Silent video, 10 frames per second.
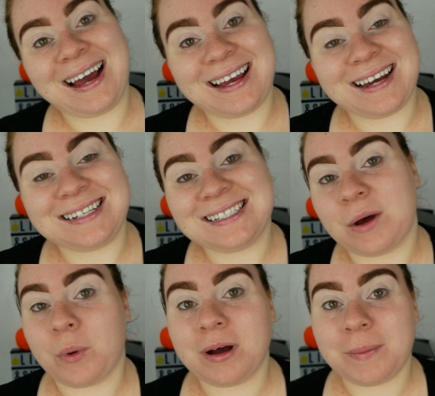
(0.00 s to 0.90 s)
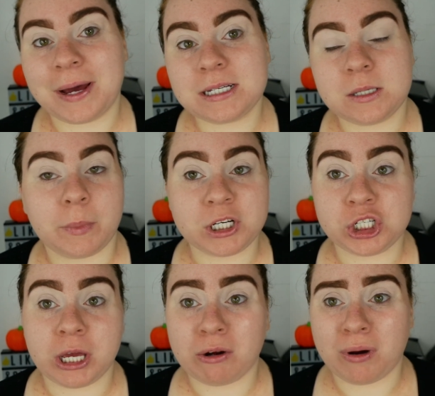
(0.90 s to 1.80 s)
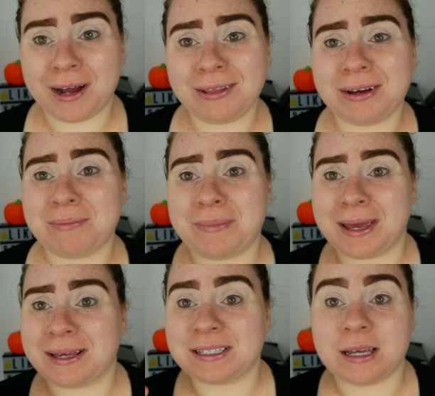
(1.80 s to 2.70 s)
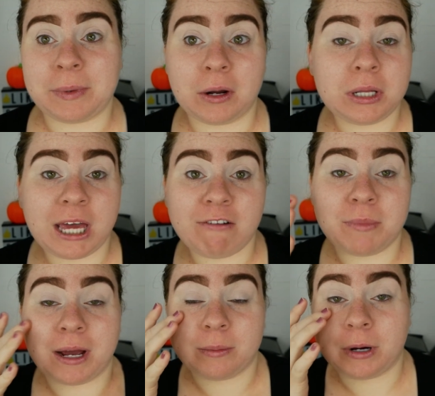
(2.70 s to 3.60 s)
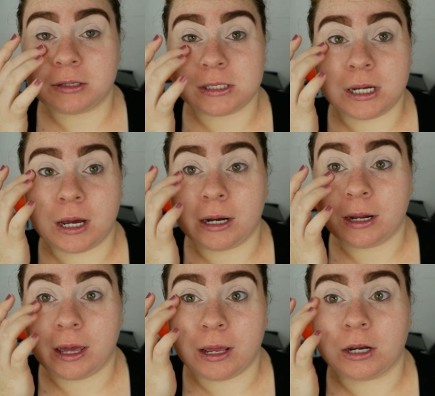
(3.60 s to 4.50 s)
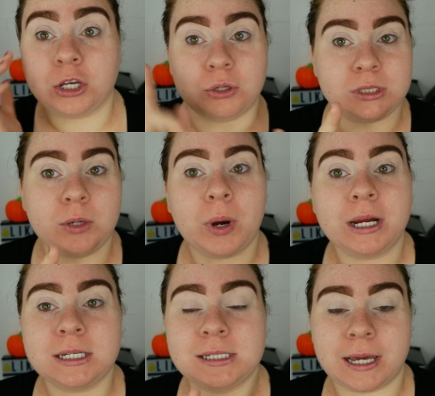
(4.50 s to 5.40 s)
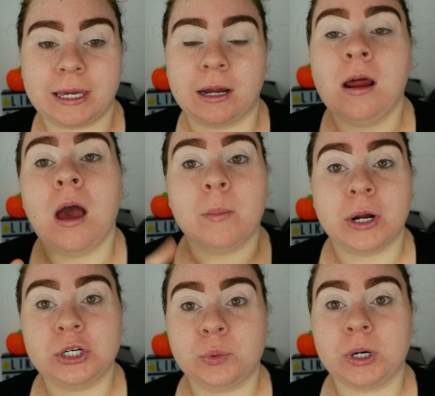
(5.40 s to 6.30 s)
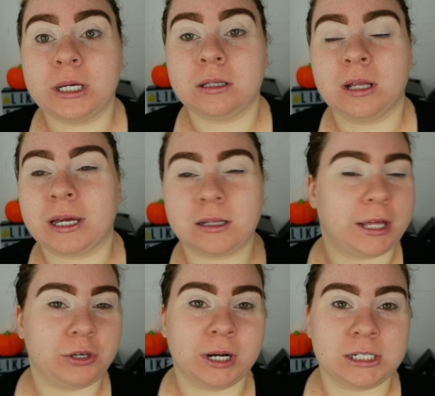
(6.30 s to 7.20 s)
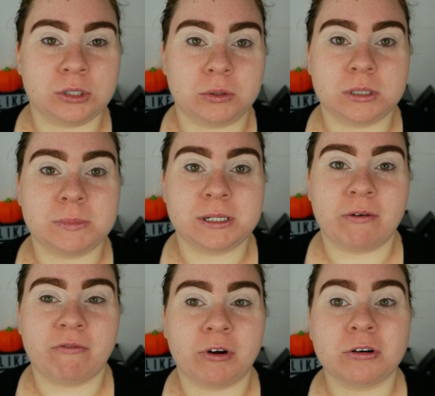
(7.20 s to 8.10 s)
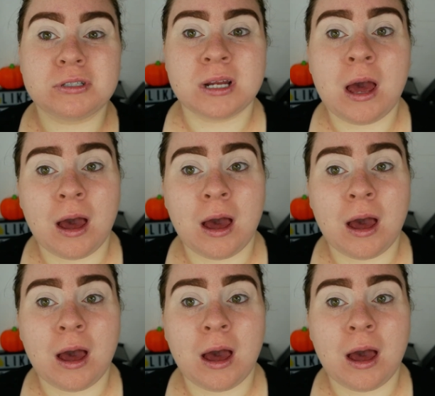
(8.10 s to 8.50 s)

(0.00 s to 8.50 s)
Hi guys, welcome back to my channel. I look a mess. I only have my eyebrows done and you'll see why in a second, but I do want to let you guys know some stuff first.